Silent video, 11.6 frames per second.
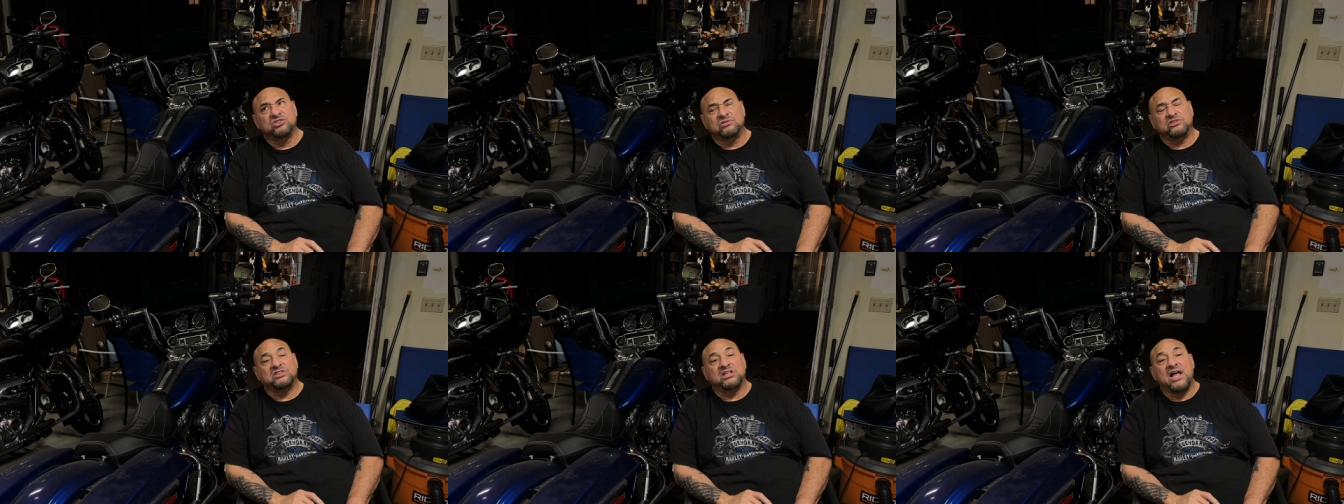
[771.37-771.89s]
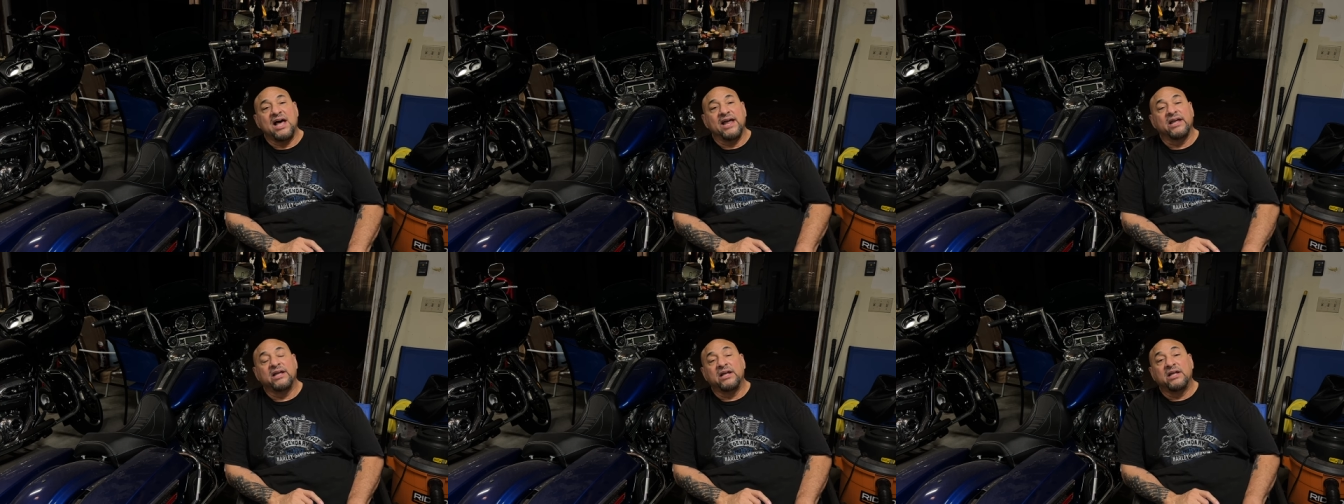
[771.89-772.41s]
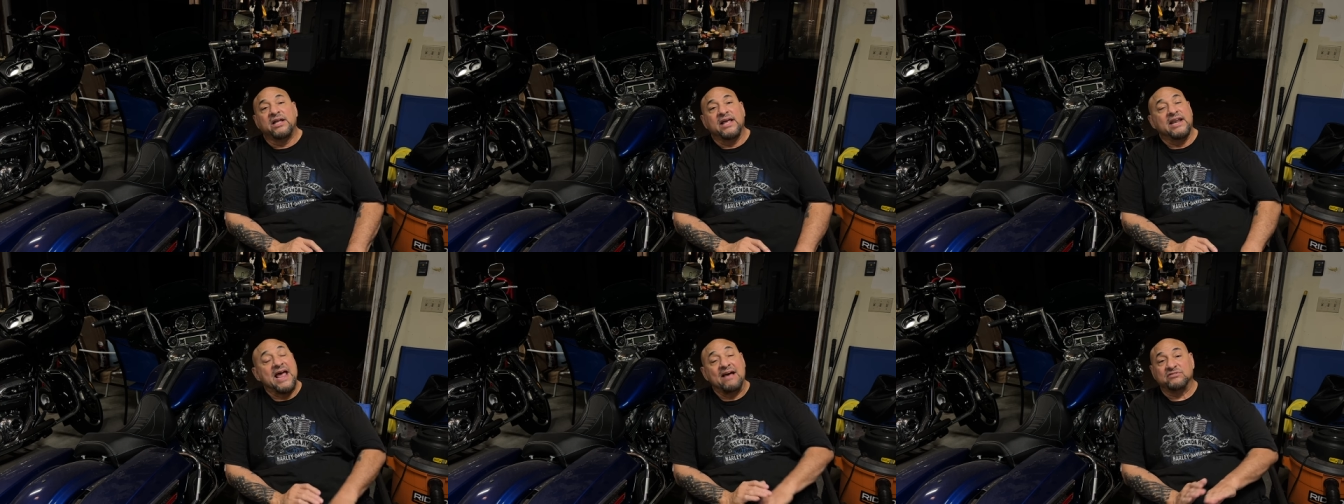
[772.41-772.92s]
or July,
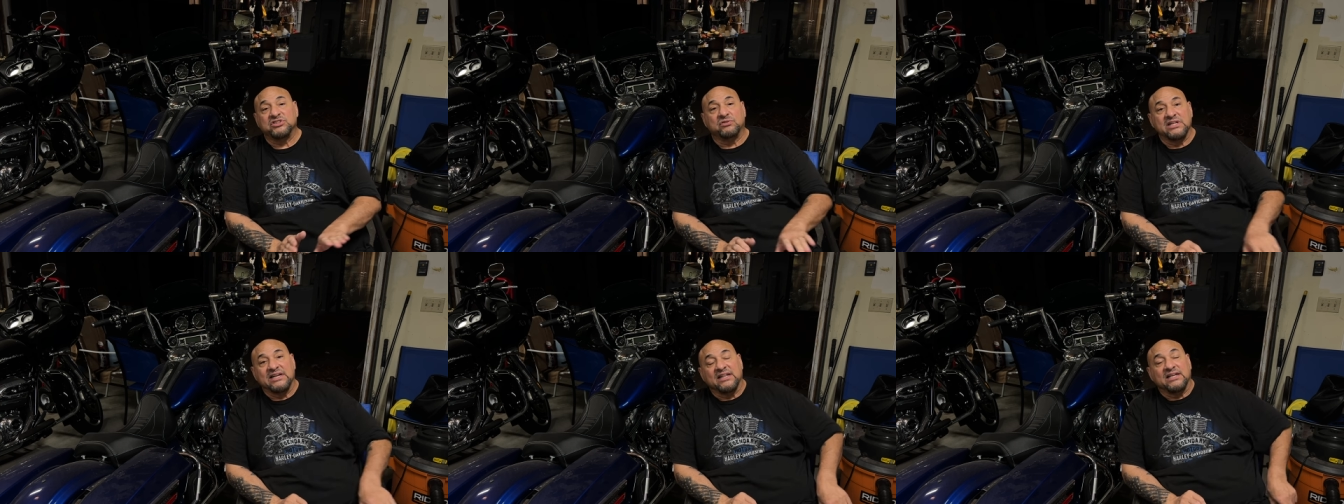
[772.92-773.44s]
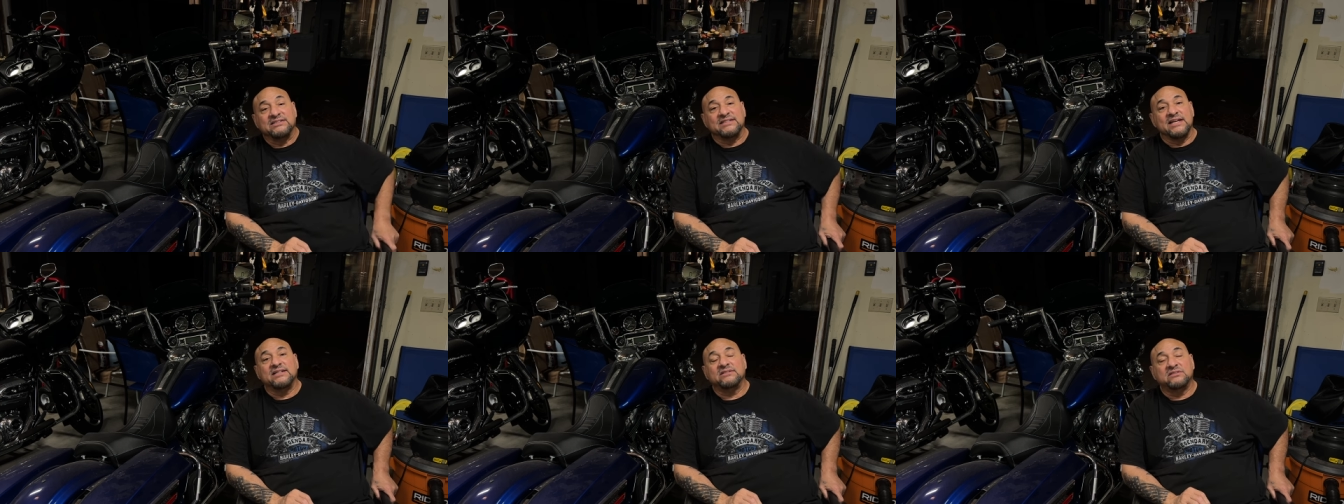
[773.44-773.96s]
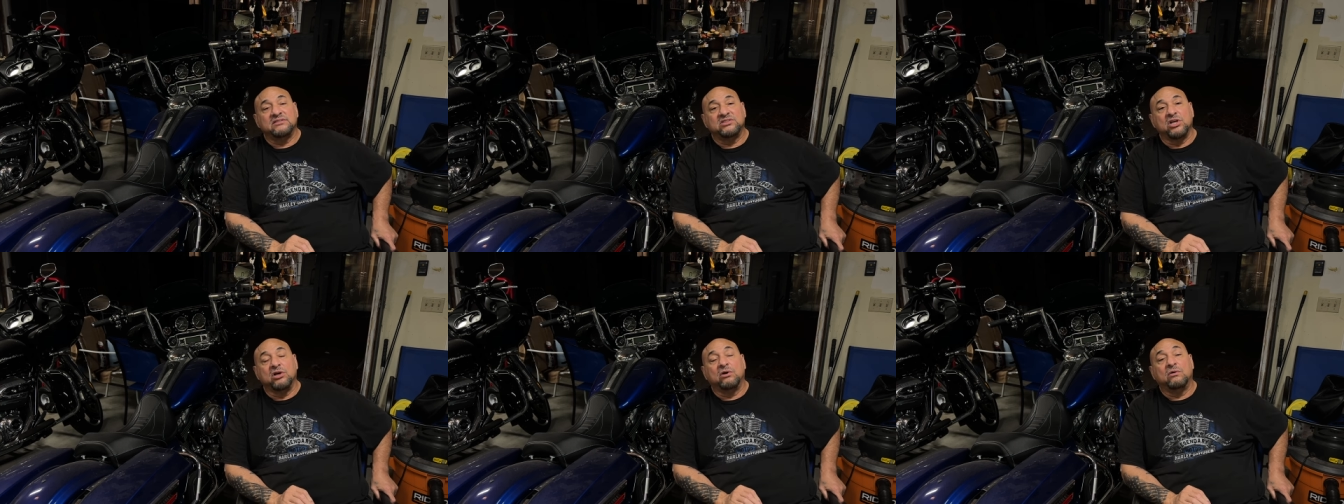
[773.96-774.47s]
and I haven't sold anything since.
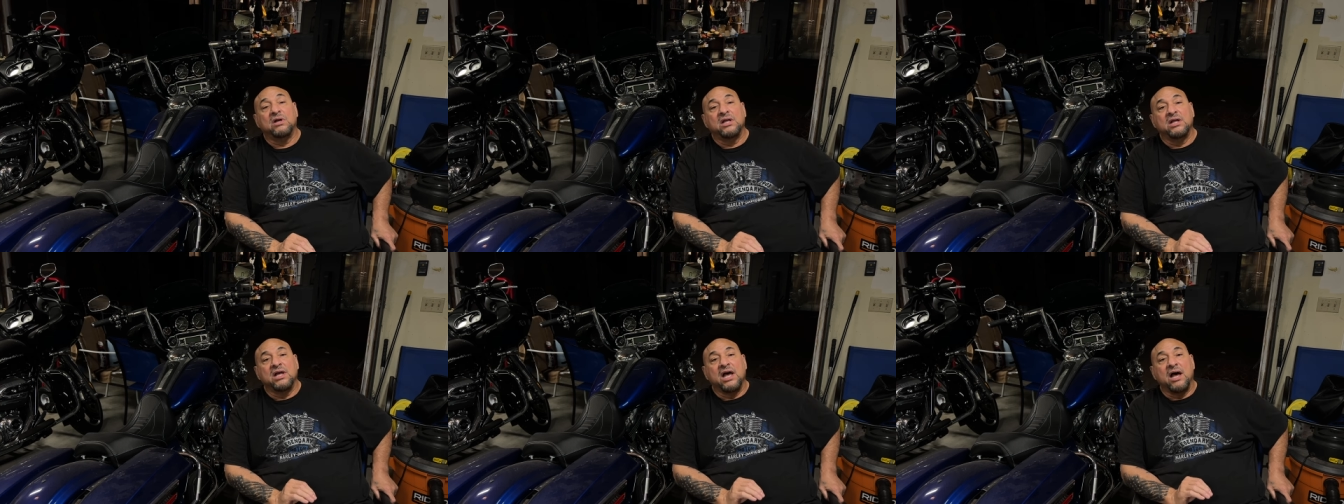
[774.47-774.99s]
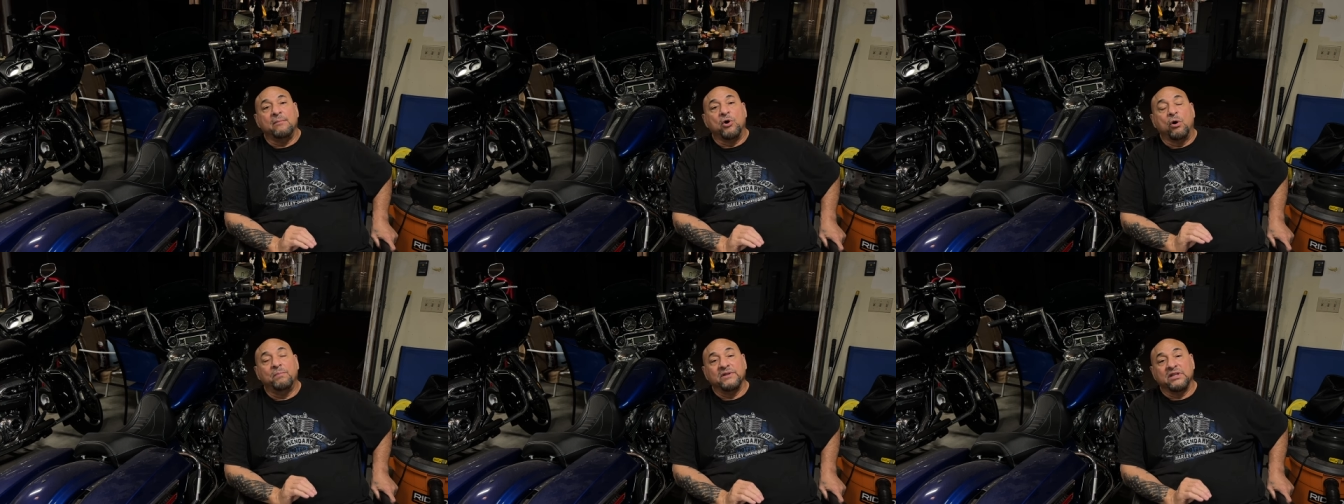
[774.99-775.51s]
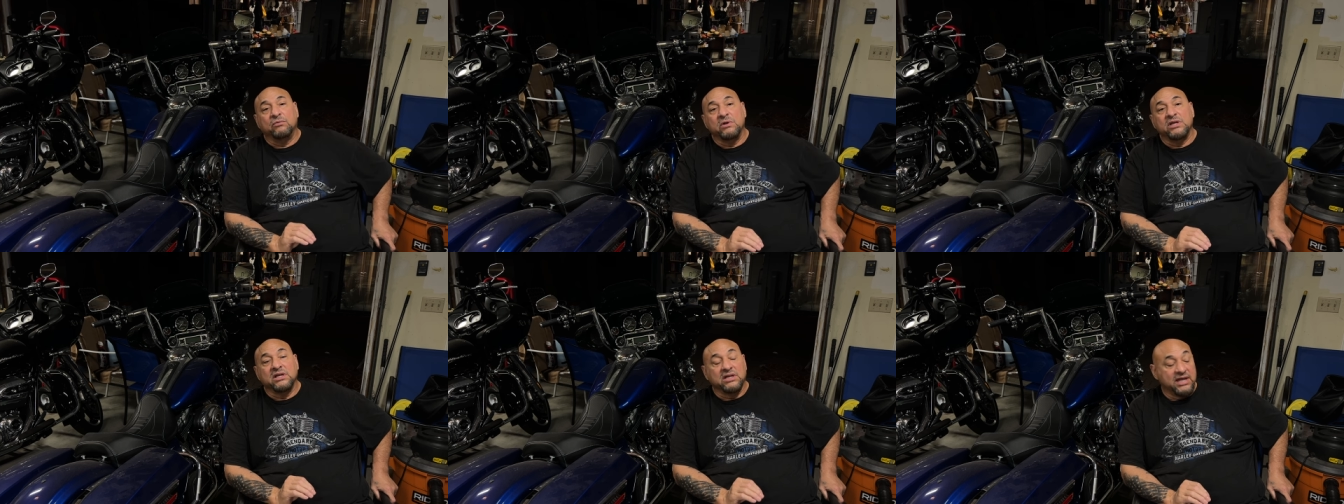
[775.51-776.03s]
So I'm hoping that we
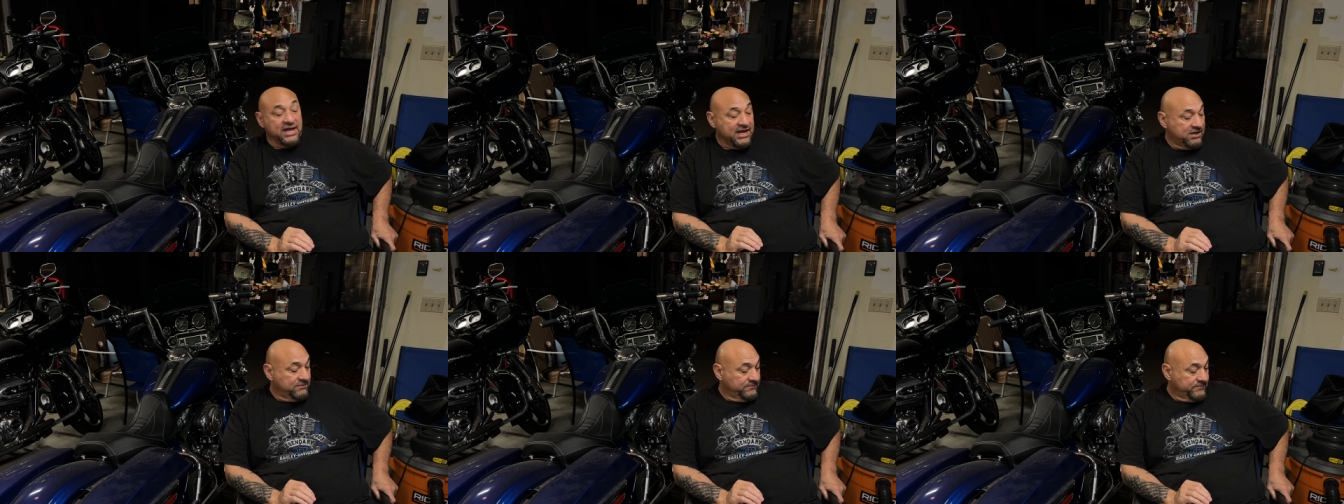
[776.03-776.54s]
can get,